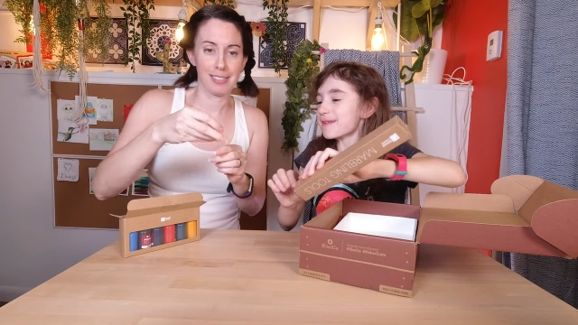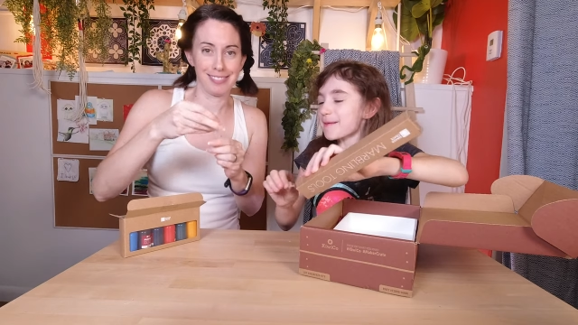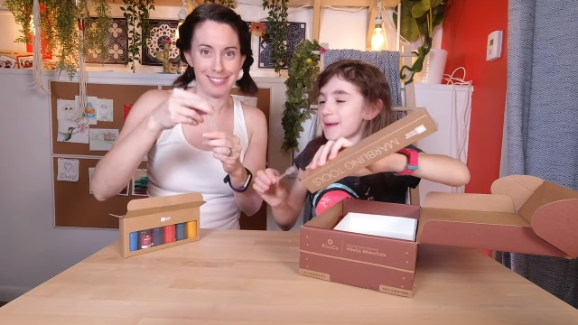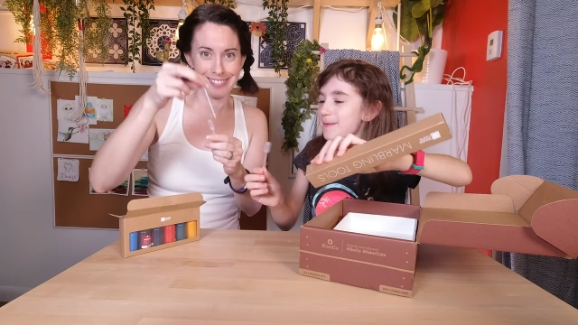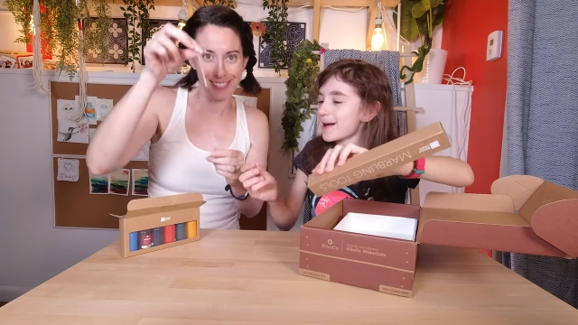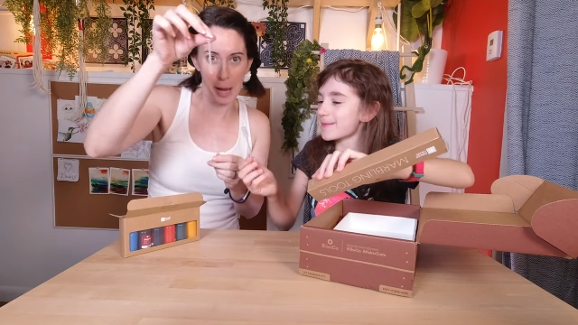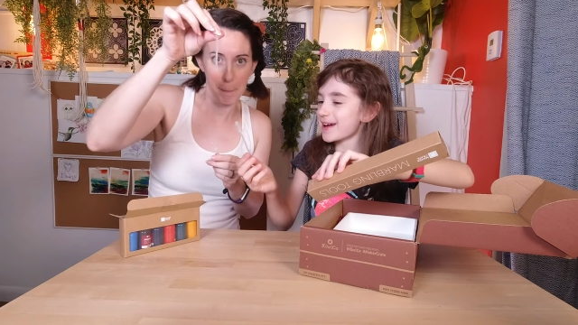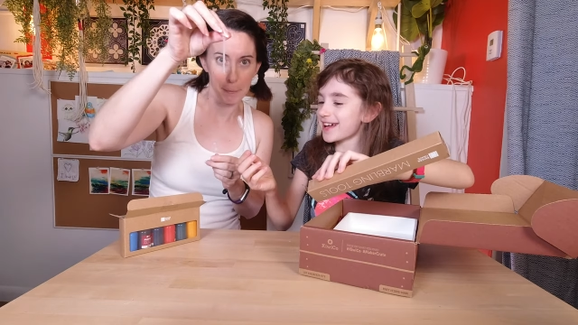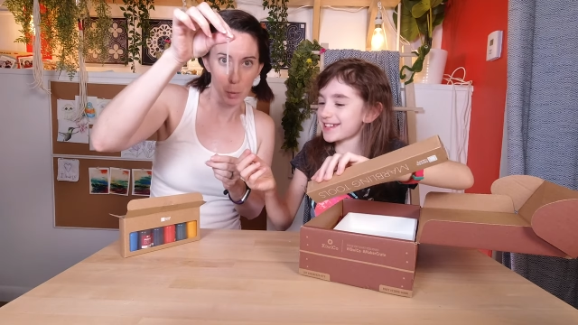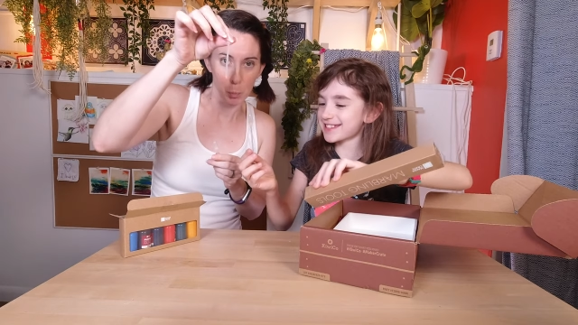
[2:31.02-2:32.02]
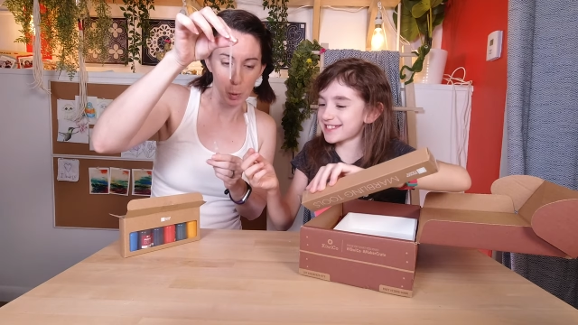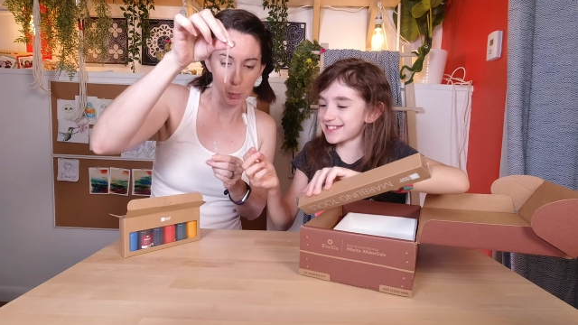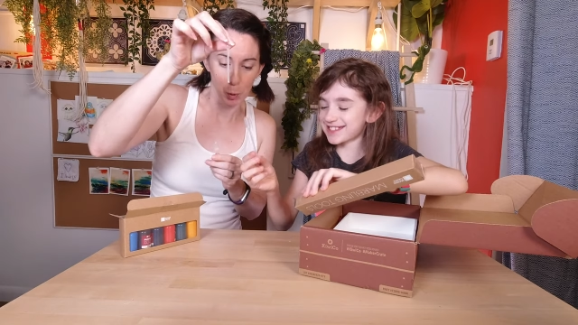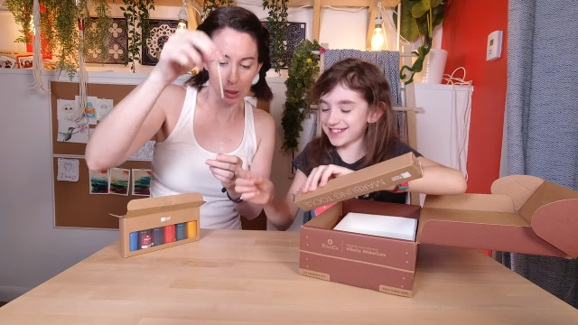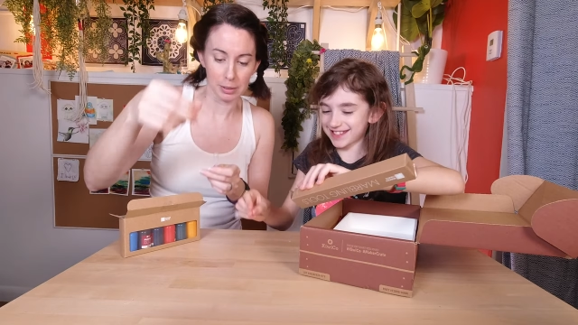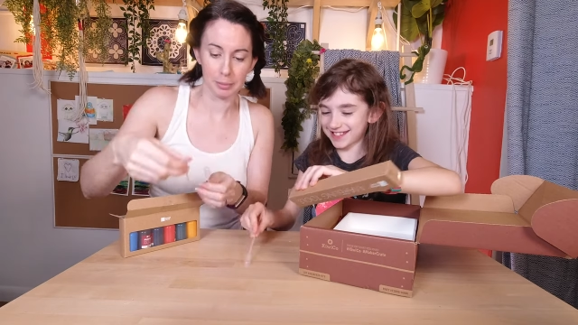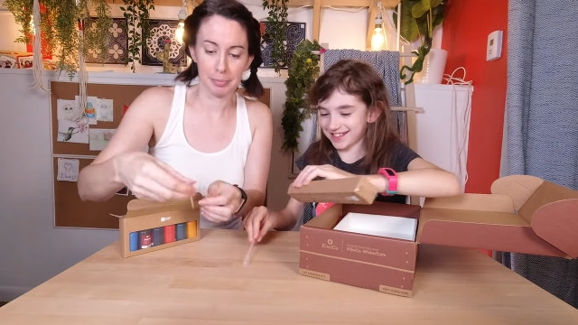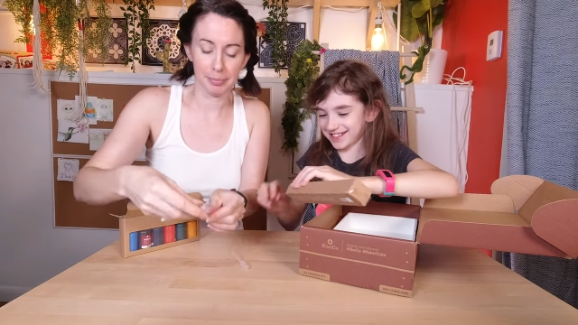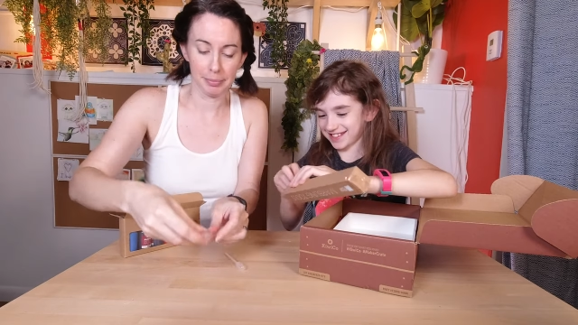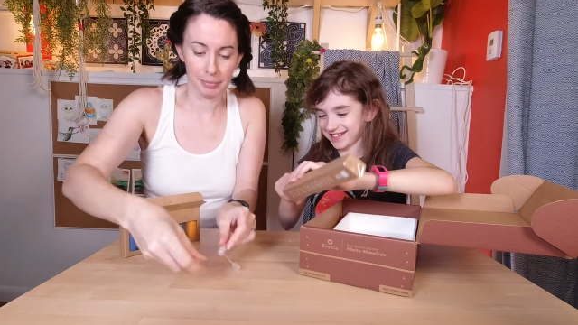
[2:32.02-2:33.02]
Speaker 1: Baby pipettes.
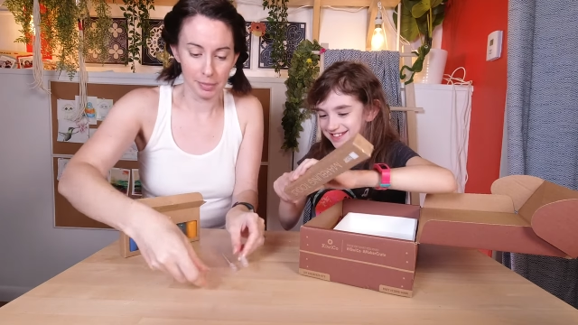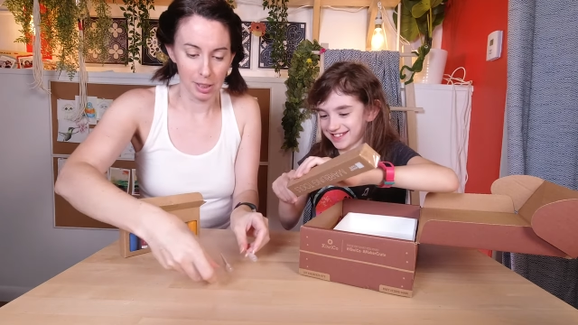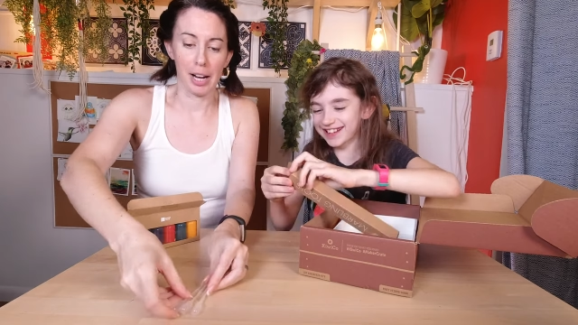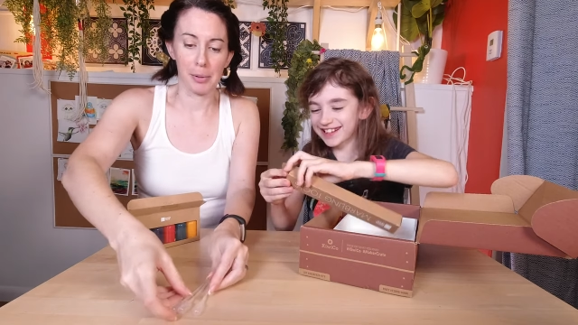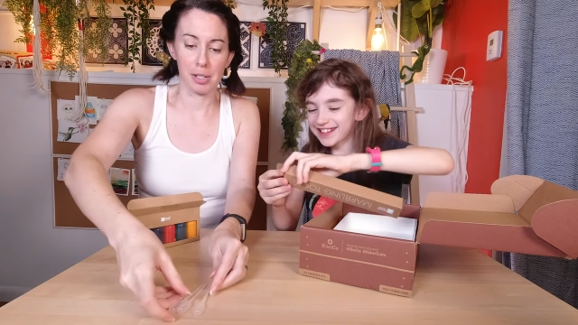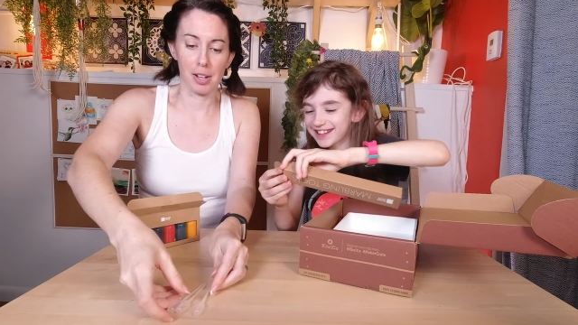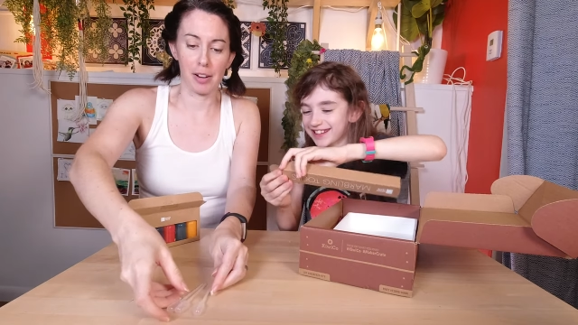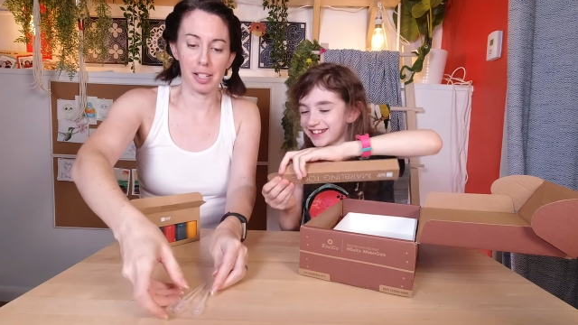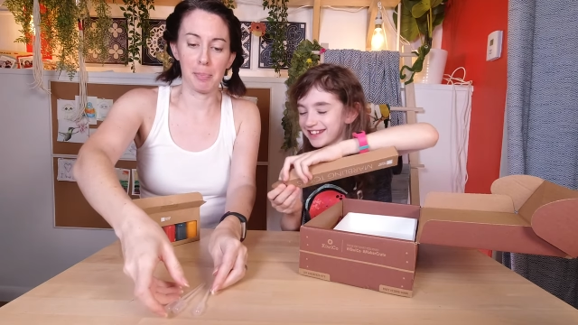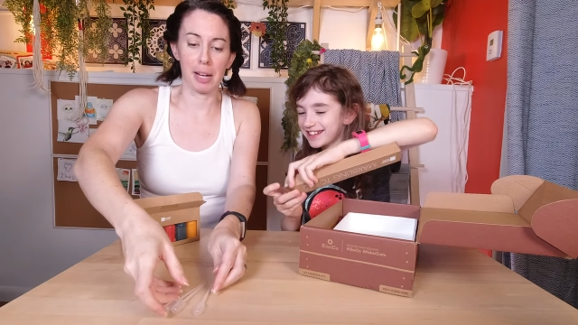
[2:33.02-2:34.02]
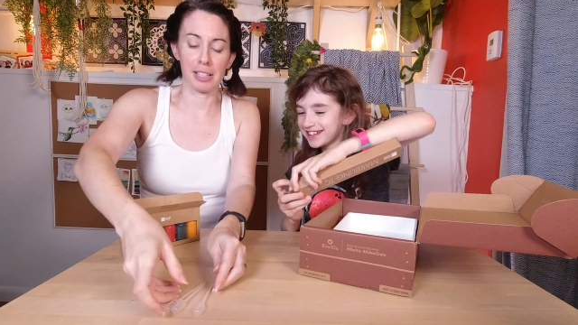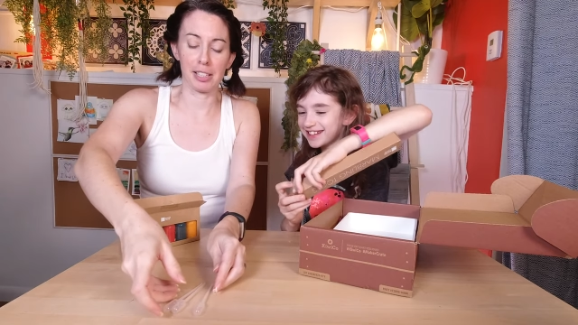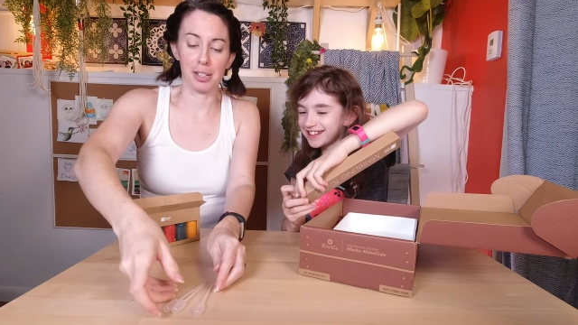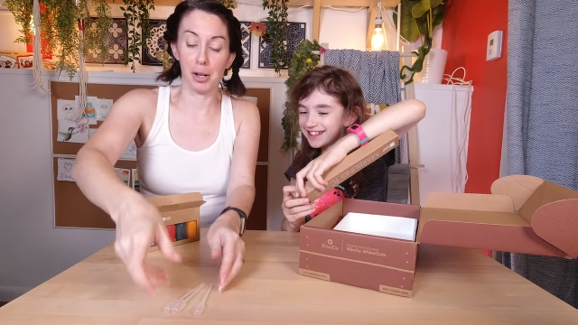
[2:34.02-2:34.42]
I was not expecting